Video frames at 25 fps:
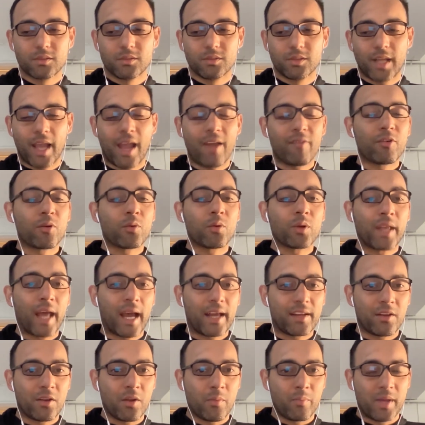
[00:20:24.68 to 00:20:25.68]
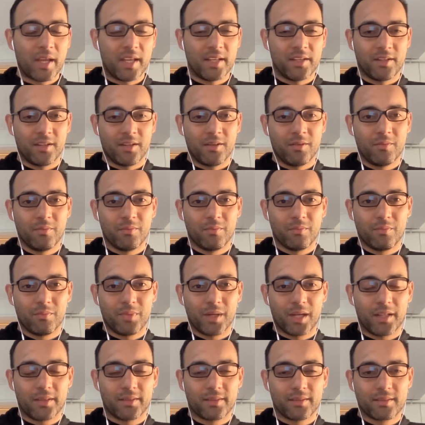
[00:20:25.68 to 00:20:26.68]
everyone had an opinion,
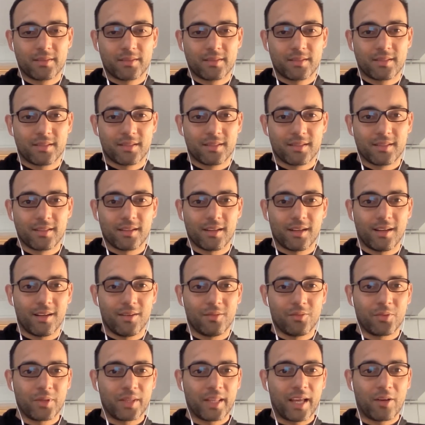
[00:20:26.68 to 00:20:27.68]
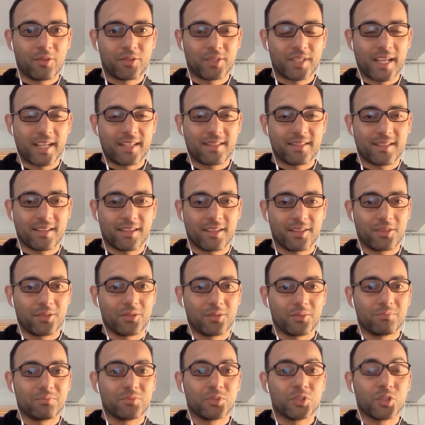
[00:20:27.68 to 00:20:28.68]
but without data,
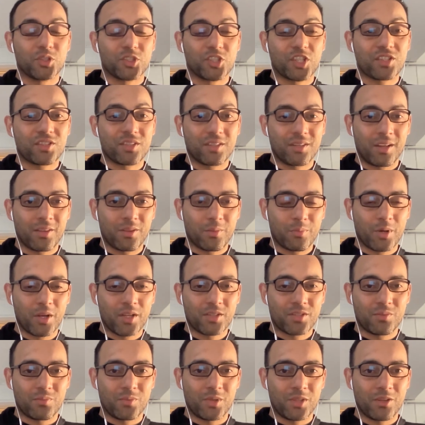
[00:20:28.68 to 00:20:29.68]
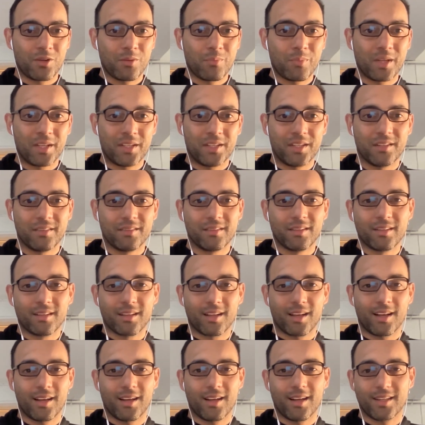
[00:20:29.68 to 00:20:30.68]
you're just another person with an opinion,
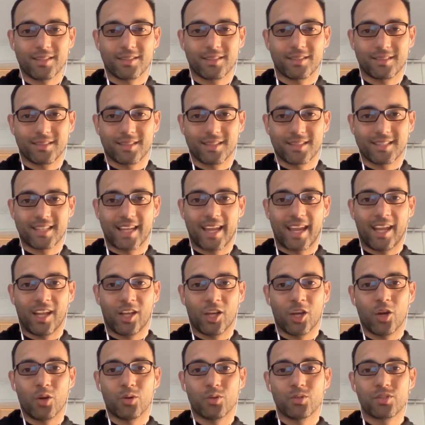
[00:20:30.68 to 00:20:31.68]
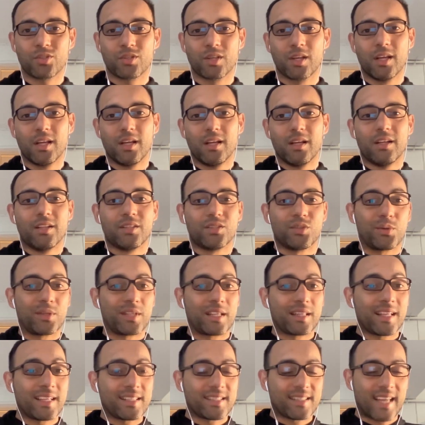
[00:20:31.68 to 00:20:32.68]
as the saying goes. So we
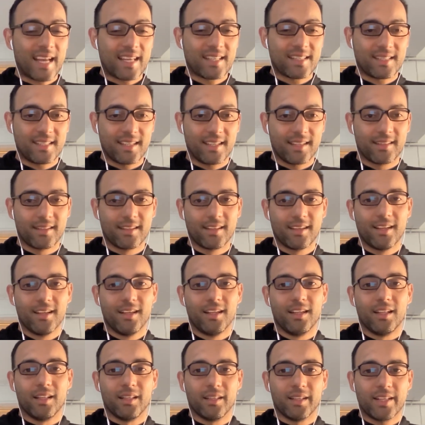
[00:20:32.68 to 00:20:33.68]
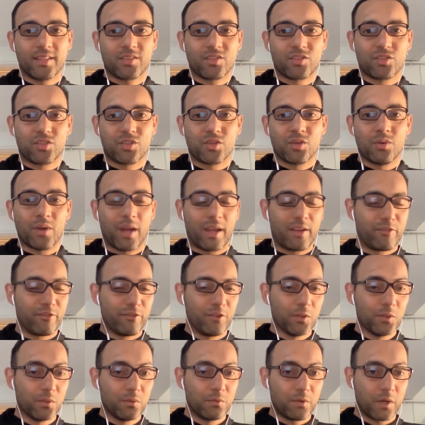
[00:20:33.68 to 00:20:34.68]
said, let's test it. Let's do a
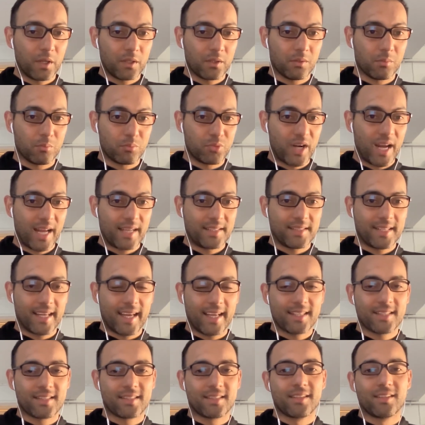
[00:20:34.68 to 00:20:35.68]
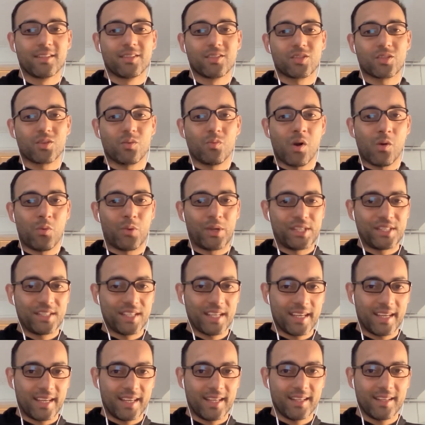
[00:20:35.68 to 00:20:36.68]
full funnel brand test. So what we
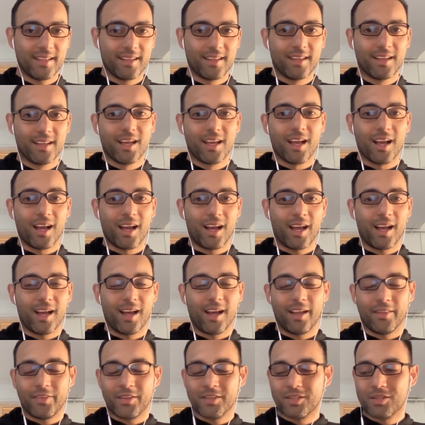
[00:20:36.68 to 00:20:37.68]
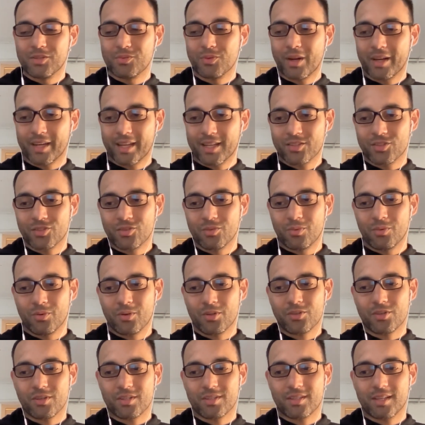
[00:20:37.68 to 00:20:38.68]
did, and this is where it gets super
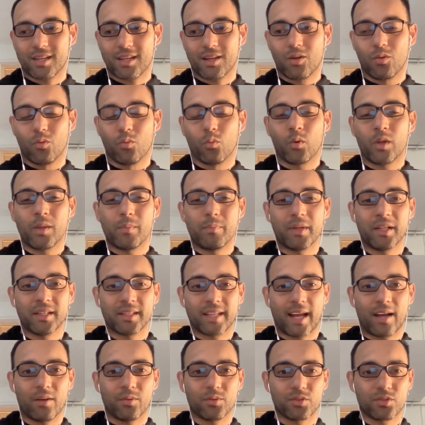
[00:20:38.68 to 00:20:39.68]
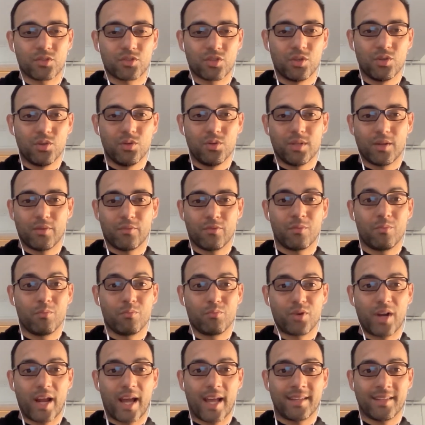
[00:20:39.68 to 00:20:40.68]
interesting, we built out 2 different
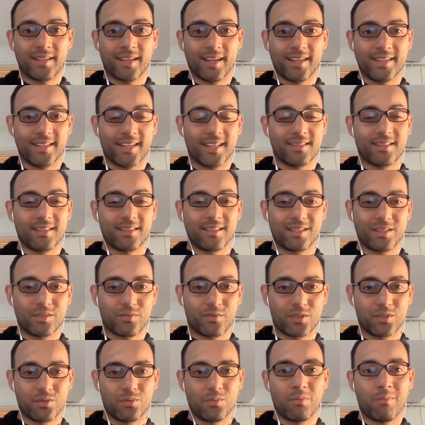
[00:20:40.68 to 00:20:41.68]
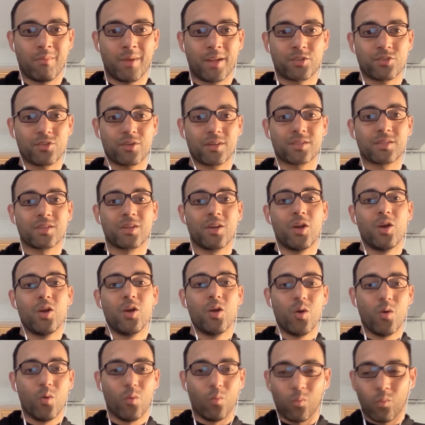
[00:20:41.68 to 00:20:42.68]
brand identities for Supermetrics.
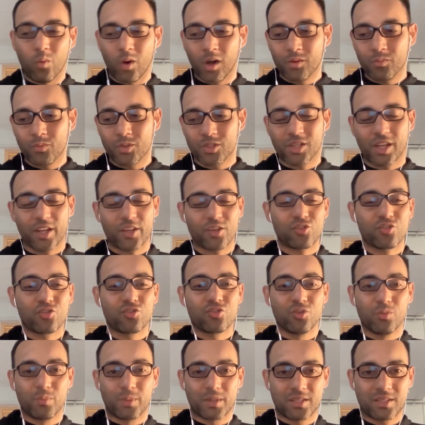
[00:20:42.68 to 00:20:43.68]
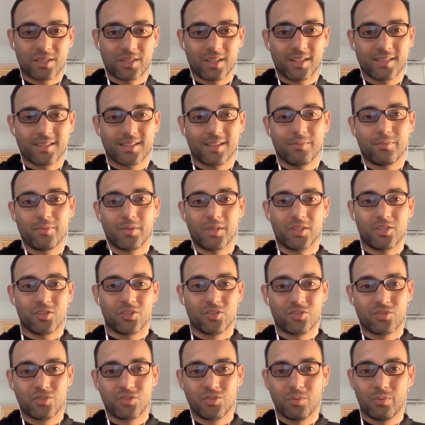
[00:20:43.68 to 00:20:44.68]
One was like super startup-y,
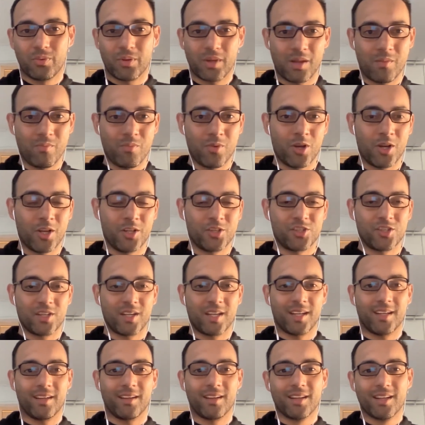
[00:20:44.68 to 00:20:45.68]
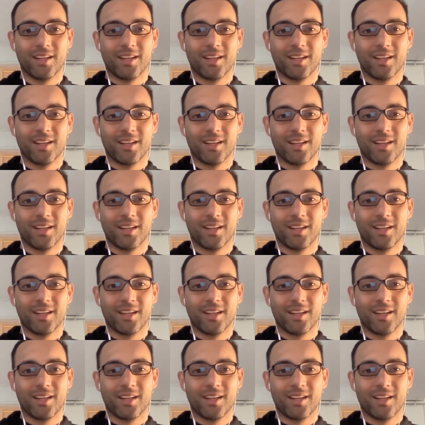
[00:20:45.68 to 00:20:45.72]
super emerging,